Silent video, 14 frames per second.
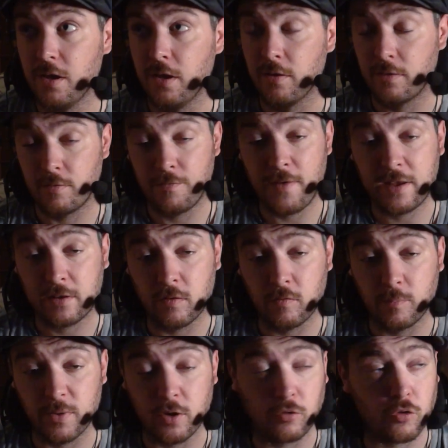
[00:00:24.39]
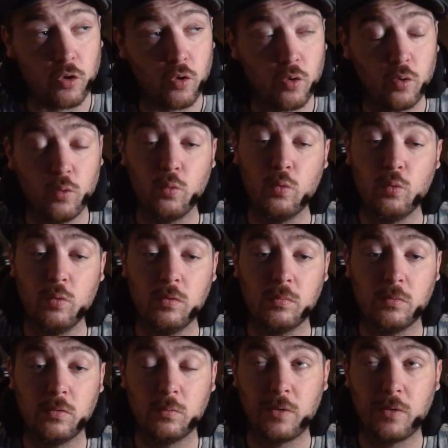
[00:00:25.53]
is effective because who